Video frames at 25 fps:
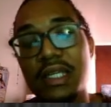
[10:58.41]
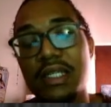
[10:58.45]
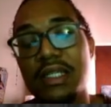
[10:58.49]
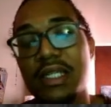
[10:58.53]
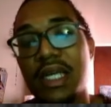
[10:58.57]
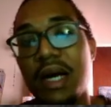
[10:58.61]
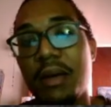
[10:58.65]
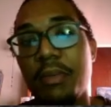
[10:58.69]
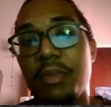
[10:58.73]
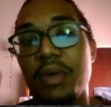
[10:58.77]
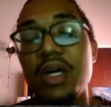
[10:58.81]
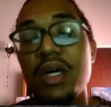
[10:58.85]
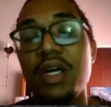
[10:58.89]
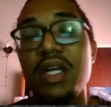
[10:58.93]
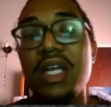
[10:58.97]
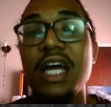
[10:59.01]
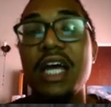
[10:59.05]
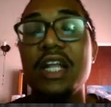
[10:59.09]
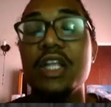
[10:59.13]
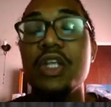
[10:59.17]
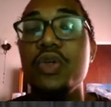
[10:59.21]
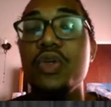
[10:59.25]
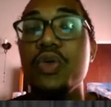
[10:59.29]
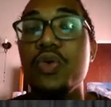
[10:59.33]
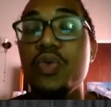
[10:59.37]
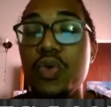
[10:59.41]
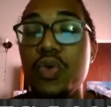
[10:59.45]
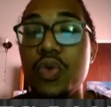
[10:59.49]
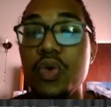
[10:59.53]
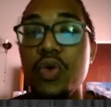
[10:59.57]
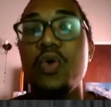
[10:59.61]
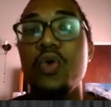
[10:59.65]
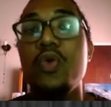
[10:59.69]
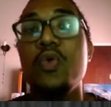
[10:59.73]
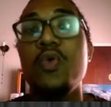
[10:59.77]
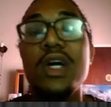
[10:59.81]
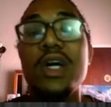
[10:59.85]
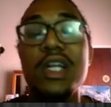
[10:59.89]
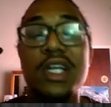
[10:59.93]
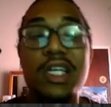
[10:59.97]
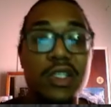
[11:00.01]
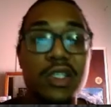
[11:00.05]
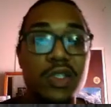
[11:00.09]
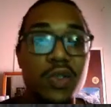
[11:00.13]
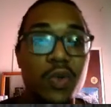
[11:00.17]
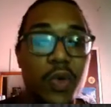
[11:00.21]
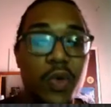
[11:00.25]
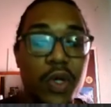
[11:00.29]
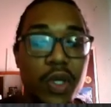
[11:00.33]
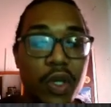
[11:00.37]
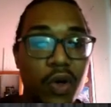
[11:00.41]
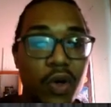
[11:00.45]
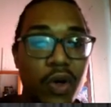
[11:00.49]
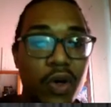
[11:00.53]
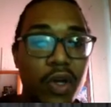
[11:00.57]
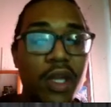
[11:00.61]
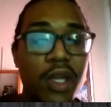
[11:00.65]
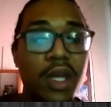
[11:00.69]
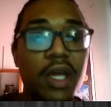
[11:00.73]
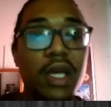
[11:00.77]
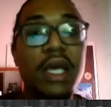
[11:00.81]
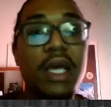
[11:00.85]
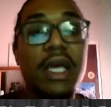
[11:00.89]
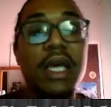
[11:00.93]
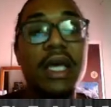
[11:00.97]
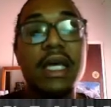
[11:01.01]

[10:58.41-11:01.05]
examiner that you know what is going on